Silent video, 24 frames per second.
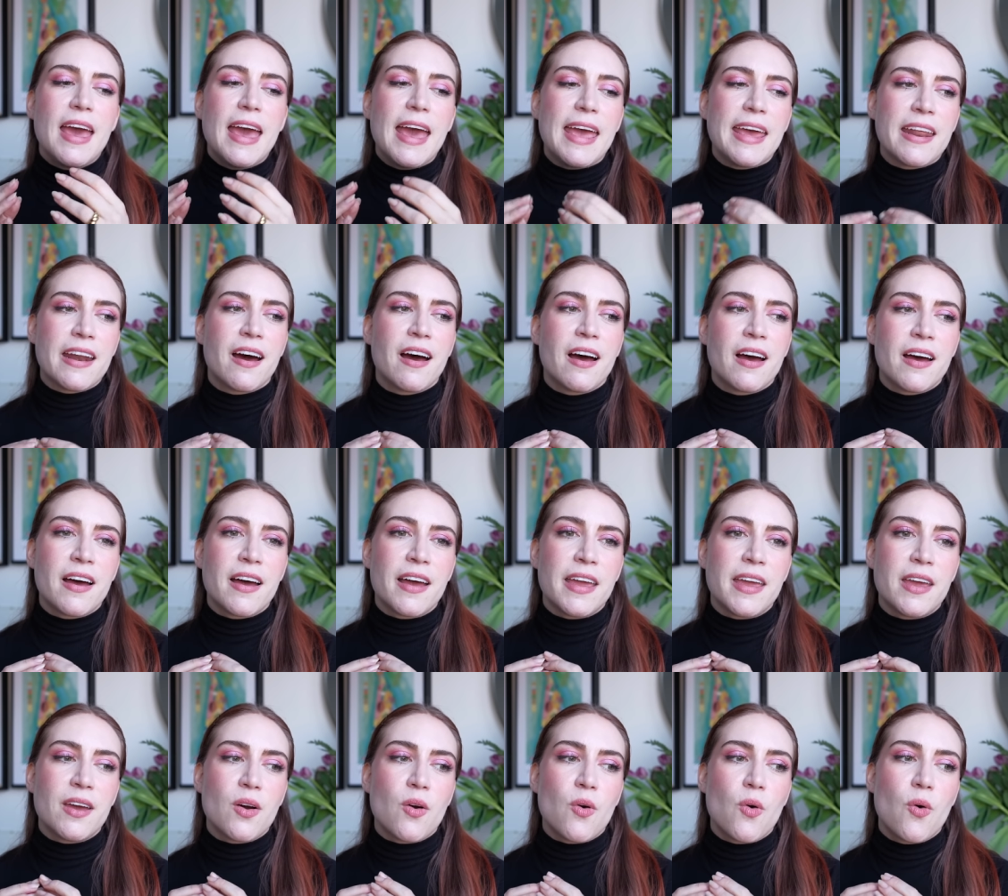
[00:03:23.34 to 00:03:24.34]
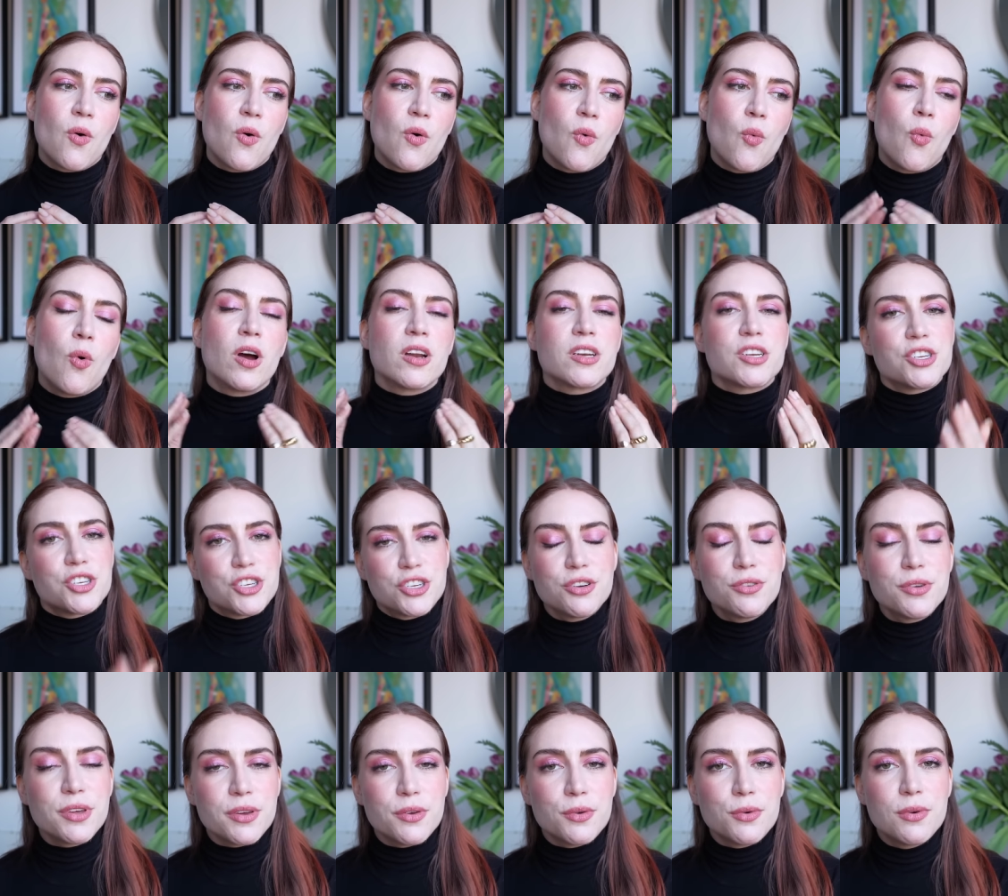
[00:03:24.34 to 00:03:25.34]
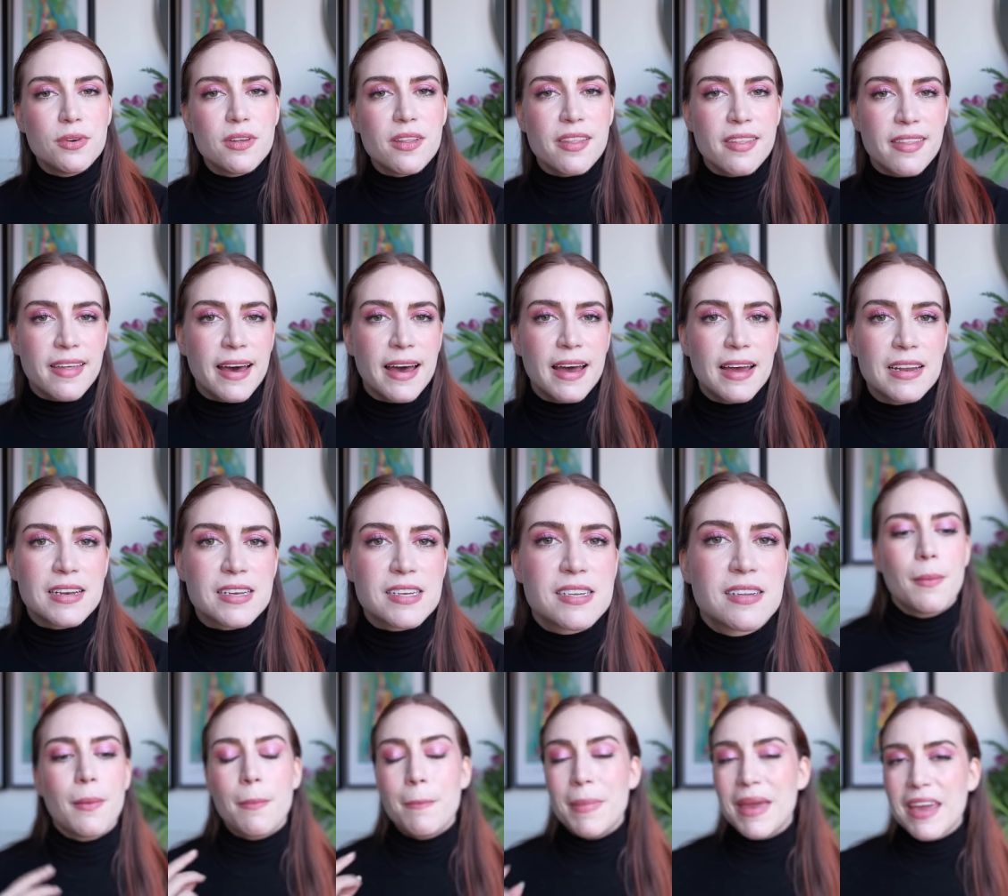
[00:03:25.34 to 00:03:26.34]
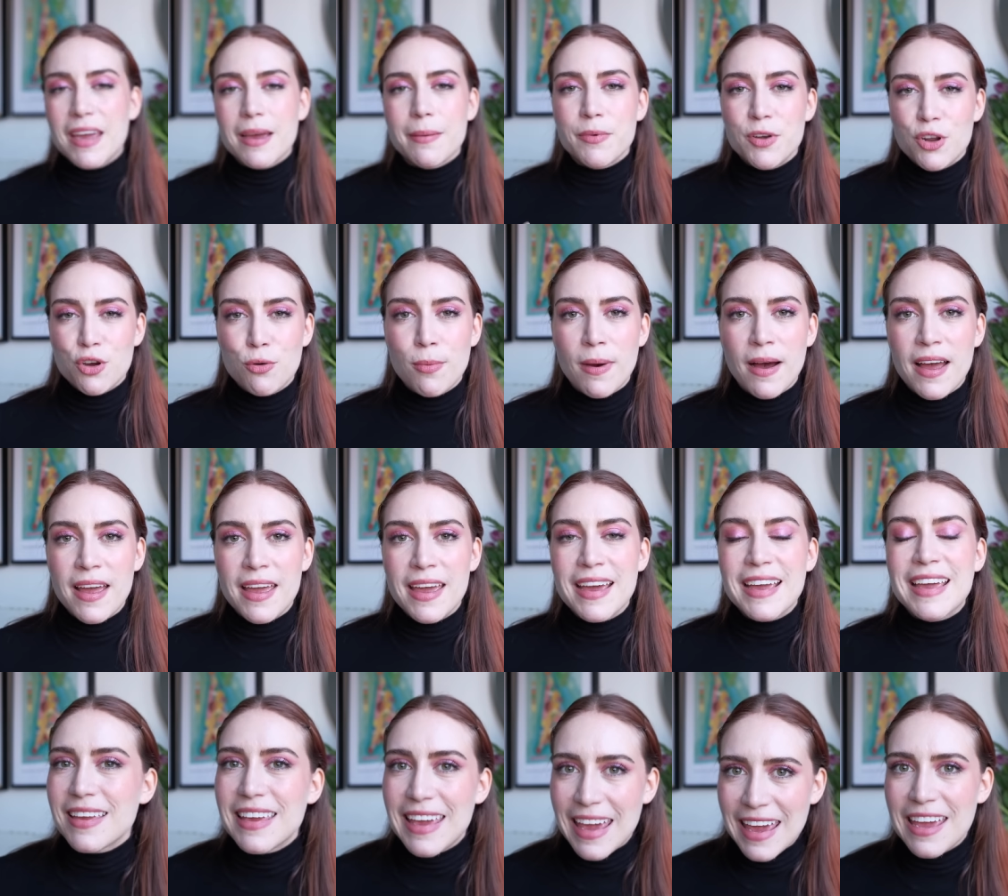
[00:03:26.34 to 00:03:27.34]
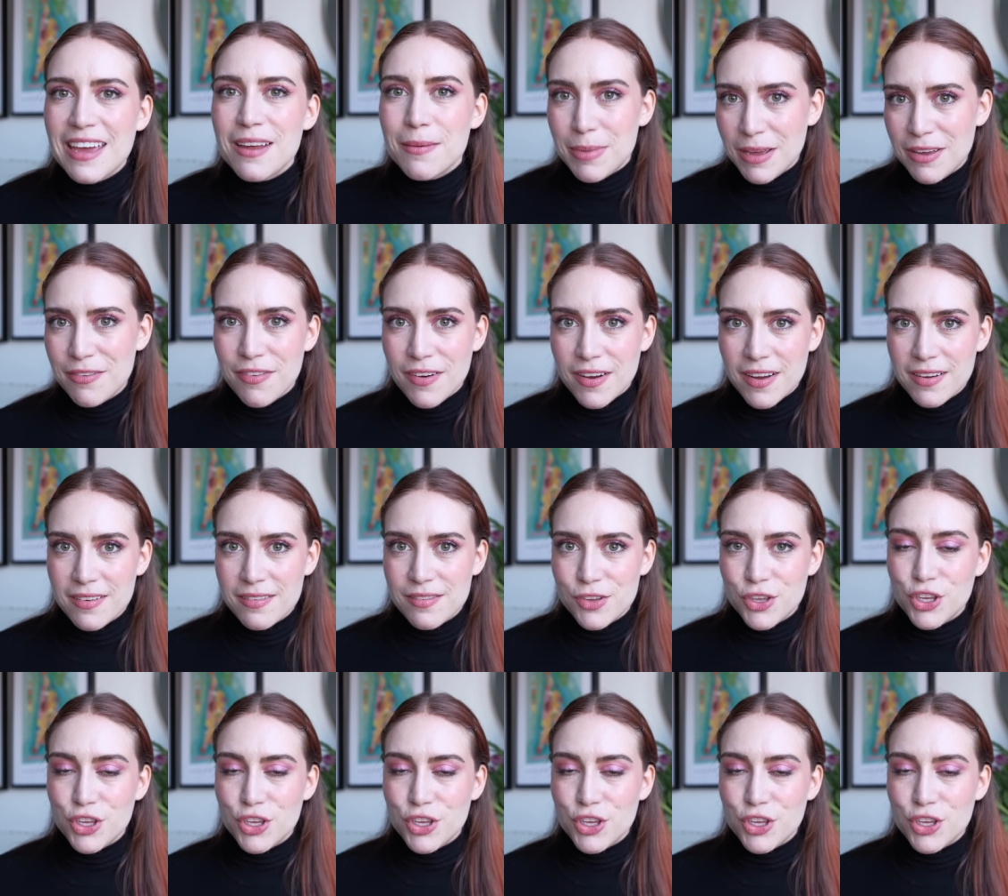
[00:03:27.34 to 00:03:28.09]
And I want to show you that a makeup no buy can be fun.